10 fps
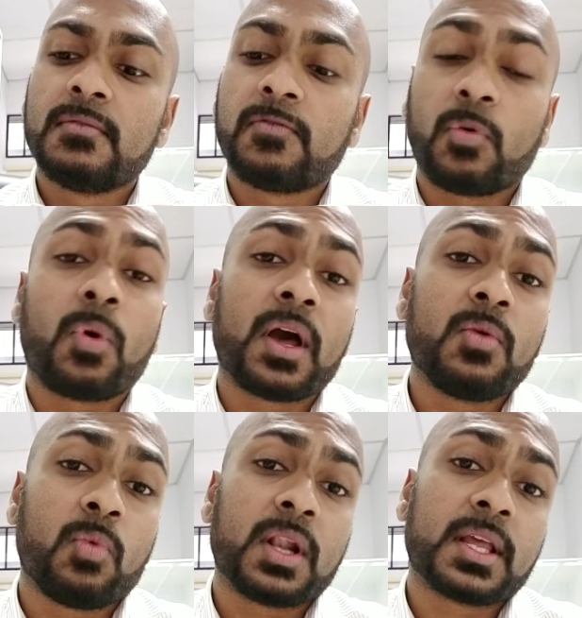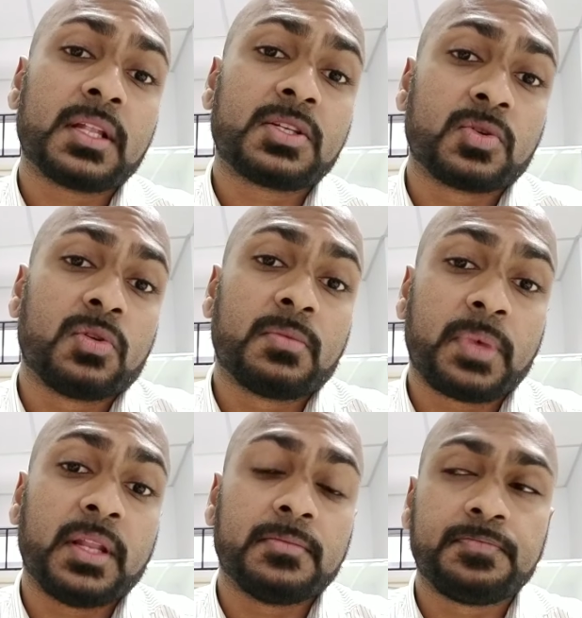for why one gets shoulder
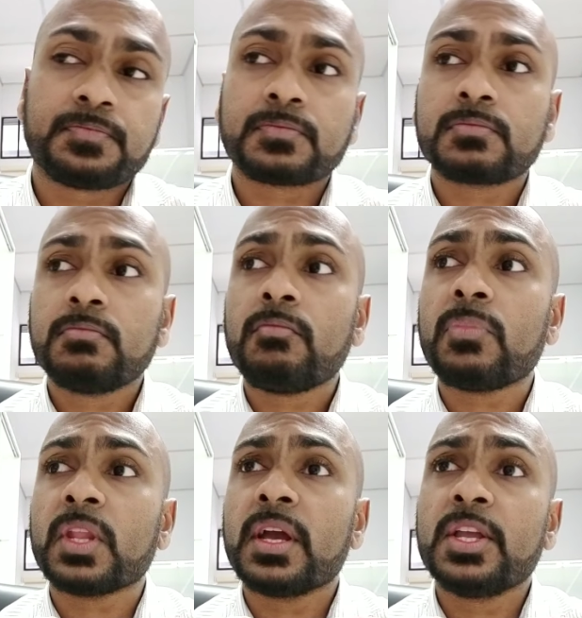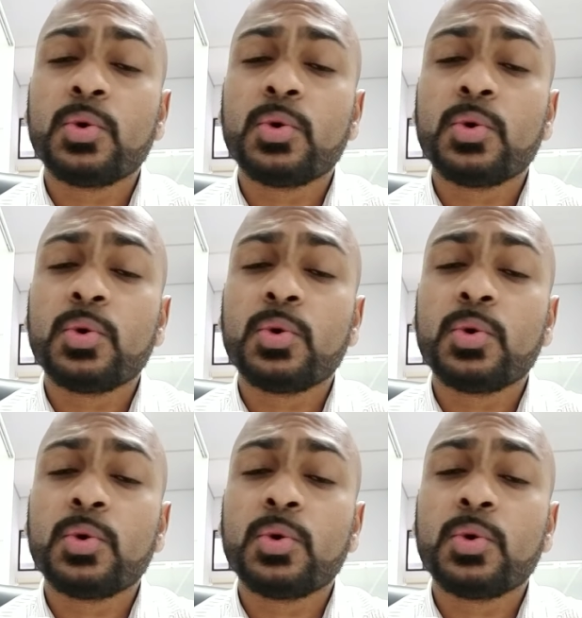pain. If